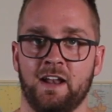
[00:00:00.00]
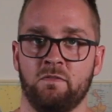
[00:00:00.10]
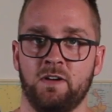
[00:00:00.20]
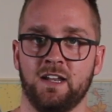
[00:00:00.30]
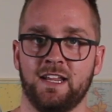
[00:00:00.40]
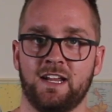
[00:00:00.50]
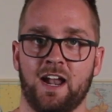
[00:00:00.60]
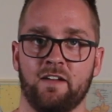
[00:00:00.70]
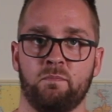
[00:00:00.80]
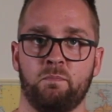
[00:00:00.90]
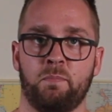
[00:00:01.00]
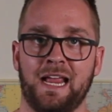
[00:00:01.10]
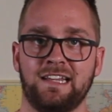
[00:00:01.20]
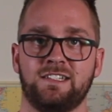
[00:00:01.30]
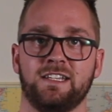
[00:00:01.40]
it really kind of
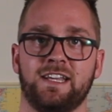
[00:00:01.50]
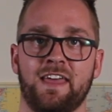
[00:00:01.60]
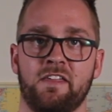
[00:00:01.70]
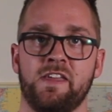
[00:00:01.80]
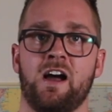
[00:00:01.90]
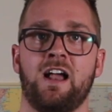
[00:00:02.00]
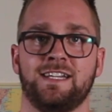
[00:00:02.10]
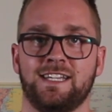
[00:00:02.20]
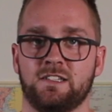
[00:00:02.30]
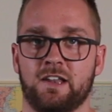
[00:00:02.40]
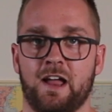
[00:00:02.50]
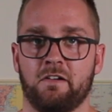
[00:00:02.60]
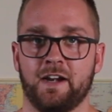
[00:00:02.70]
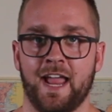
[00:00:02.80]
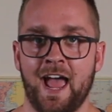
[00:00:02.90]
pieced together the ideas that I
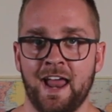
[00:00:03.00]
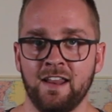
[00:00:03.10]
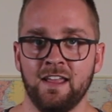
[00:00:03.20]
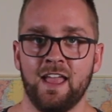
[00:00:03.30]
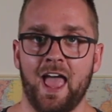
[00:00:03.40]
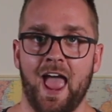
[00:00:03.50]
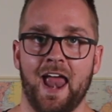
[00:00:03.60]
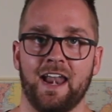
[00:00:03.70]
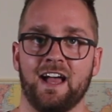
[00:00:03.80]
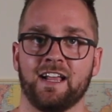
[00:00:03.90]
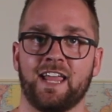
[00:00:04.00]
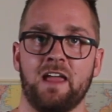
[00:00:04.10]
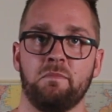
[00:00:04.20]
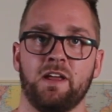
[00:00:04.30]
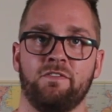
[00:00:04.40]
already had and
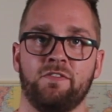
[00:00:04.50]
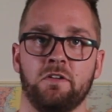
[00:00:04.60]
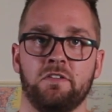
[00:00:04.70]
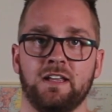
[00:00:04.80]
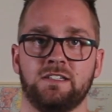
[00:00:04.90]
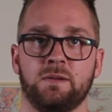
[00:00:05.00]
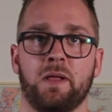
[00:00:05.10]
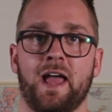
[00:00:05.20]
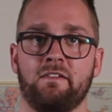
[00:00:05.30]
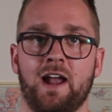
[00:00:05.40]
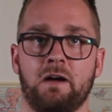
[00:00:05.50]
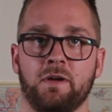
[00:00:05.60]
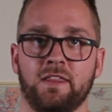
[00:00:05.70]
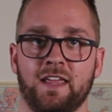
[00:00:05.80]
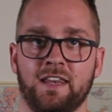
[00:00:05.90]
gave me a few things to play
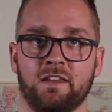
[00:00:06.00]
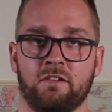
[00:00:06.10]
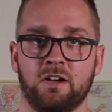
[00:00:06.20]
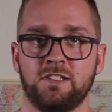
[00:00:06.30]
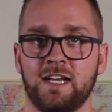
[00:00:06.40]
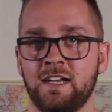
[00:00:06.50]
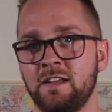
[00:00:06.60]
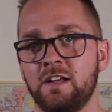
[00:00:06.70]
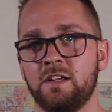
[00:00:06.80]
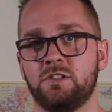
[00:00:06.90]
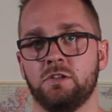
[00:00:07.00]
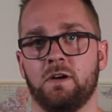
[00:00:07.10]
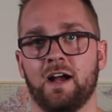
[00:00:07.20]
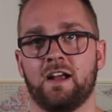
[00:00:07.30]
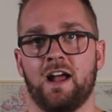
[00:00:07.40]
around with in the roaster
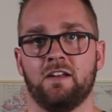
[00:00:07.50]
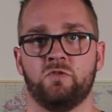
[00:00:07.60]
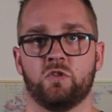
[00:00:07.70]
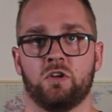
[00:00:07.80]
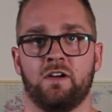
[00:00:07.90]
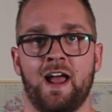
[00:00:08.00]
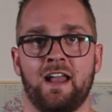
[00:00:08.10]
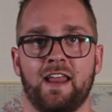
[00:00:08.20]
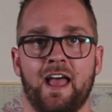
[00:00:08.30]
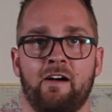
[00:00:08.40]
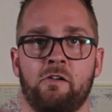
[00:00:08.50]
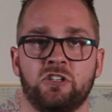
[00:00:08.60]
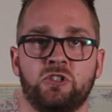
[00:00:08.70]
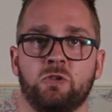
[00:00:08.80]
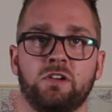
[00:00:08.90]
to kind of draw out
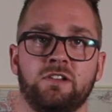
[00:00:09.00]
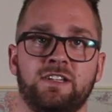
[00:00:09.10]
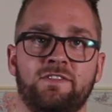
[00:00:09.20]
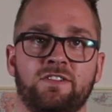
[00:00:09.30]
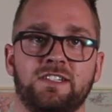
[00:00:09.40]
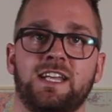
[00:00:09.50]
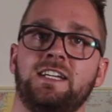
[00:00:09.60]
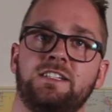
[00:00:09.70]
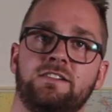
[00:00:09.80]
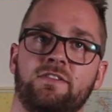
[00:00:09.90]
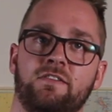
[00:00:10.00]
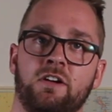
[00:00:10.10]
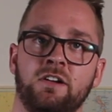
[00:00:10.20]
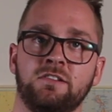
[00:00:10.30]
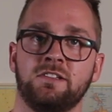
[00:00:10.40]
or shorten different stages of the
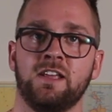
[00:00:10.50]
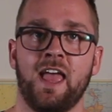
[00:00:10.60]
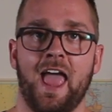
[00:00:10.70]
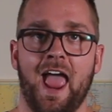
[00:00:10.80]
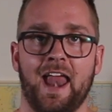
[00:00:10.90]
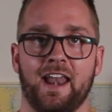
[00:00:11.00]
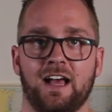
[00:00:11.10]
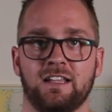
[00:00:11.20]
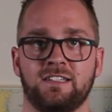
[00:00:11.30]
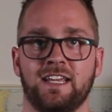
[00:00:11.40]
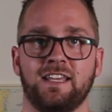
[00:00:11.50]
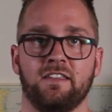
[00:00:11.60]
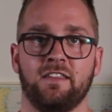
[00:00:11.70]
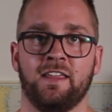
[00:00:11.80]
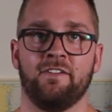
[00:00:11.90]
roast and see
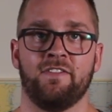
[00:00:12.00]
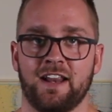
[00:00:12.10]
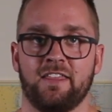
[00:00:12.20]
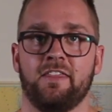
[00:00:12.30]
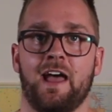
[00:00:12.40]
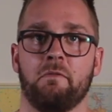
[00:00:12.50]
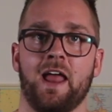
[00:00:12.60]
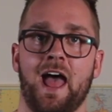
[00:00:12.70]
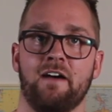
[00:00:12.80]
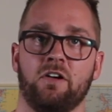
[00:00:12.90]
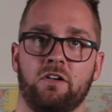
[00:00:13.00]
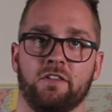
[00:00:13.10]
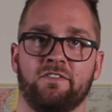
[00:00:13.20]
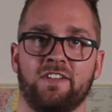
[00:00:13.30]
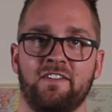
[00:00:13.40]
the effect that that would have
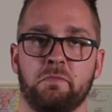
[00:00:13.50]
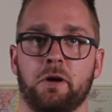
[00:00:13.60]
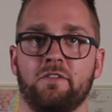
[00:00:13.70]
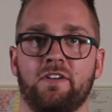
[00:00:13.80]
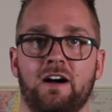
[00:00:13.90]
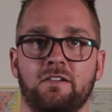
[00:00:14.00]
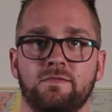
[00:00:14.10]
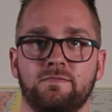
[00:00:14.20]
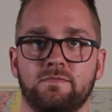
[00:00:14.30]
on the flavor profile.